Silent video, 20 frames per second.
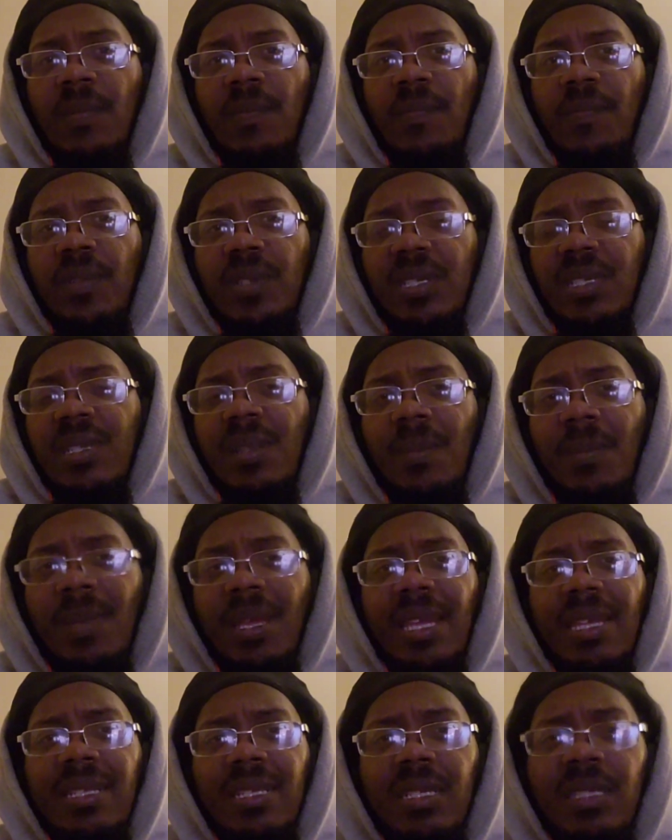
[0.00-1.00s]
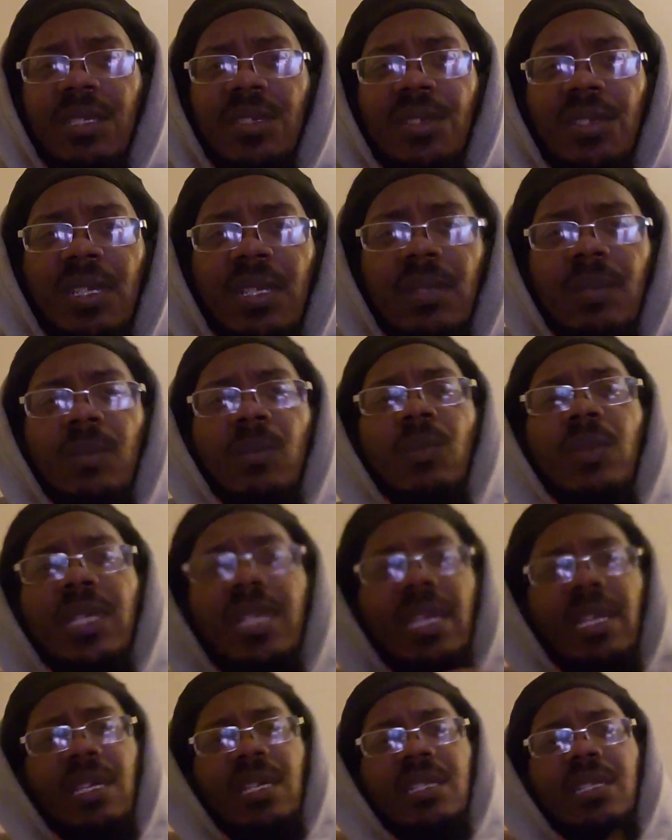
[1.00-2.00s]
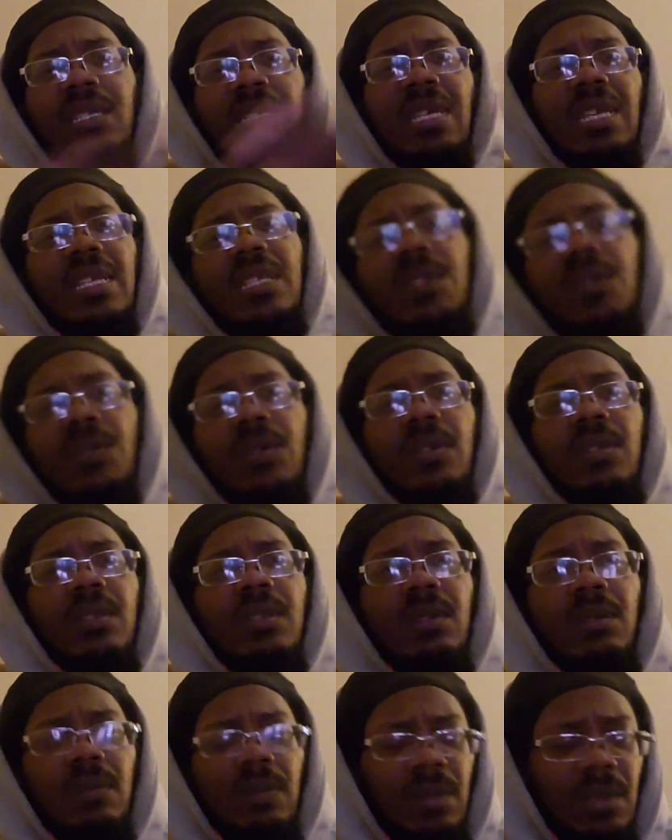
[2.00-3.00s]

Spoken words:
for somebody's shit when they continuously